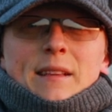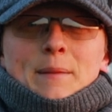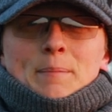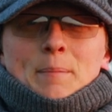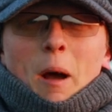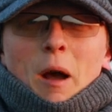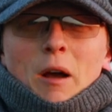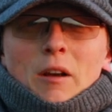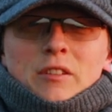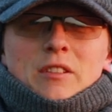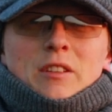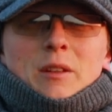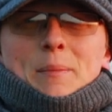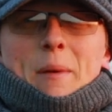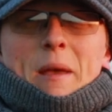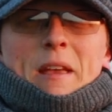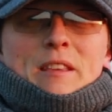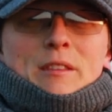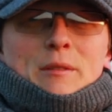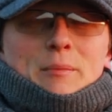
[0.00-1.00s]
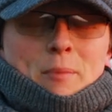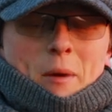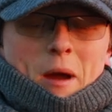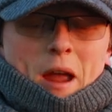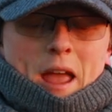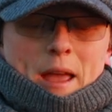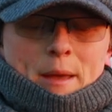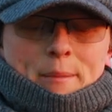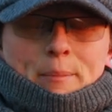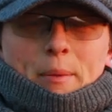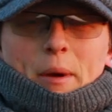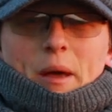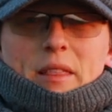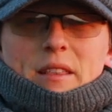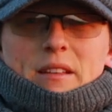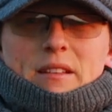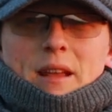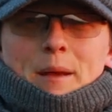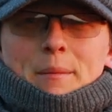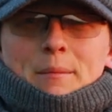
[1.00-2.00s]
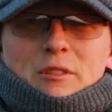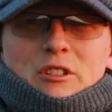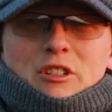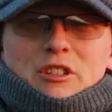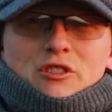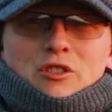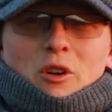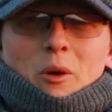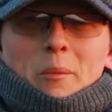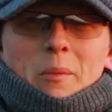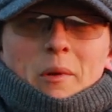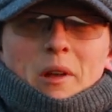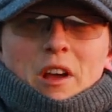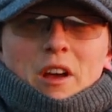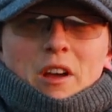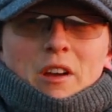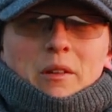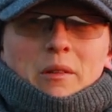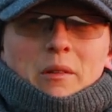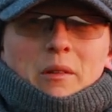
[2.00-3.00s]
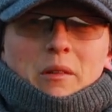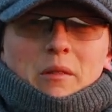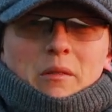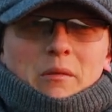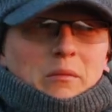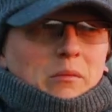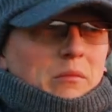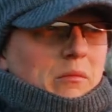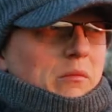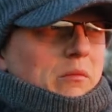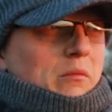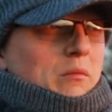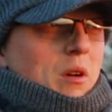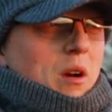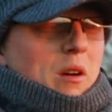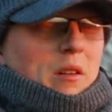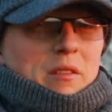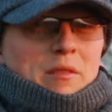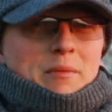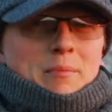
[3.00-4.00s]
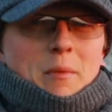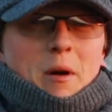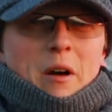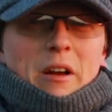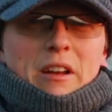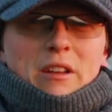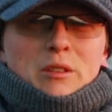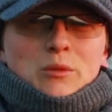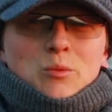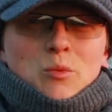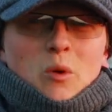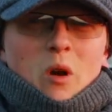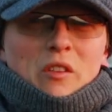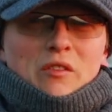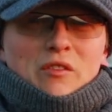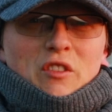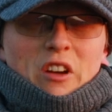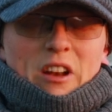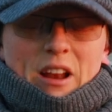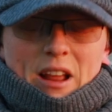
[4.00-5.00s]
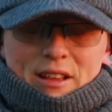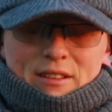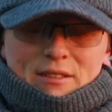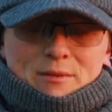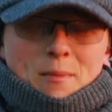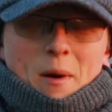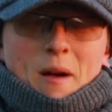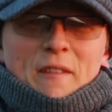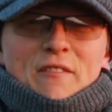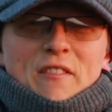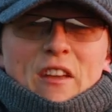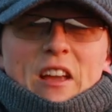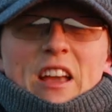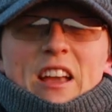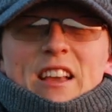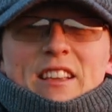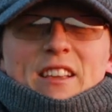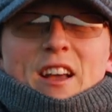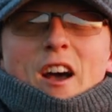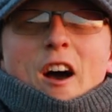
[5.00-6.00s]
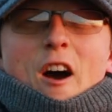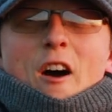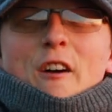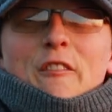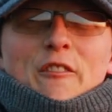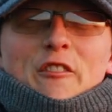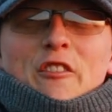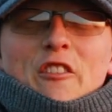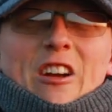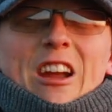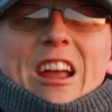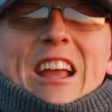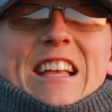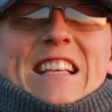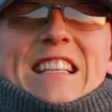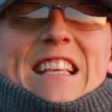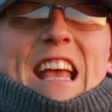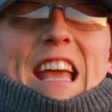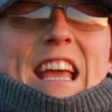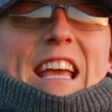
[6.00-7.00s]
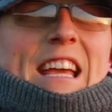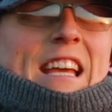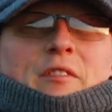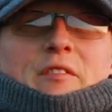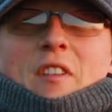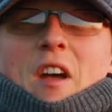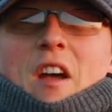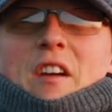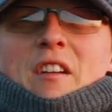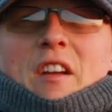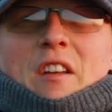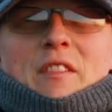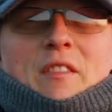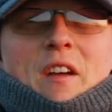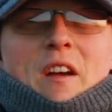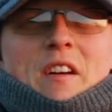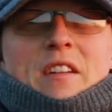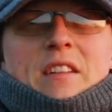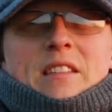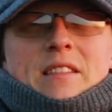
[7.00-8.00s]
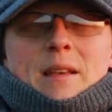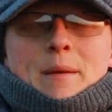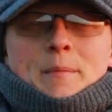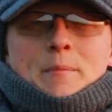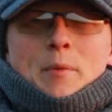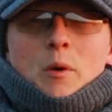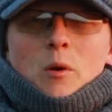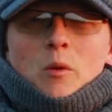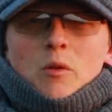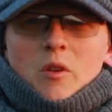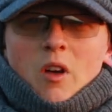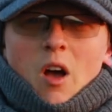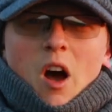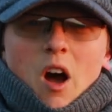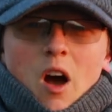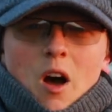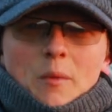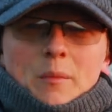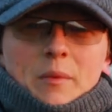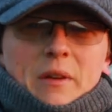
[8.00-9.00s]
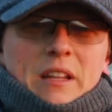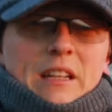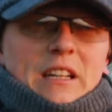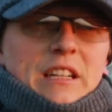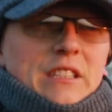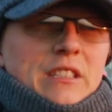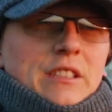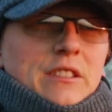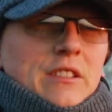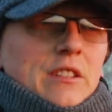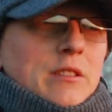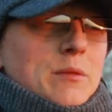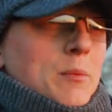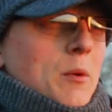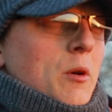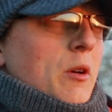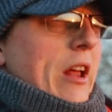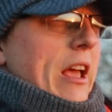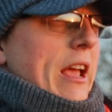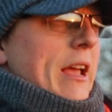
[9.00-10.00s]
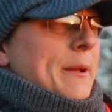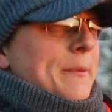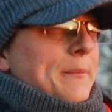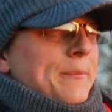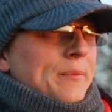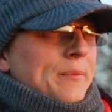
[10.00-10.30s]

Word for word: supposed to be spring, but the temperature's dropped below, well, it's -1 right now, so my fingers are freezing. Very, very simple, calm conditions this morning.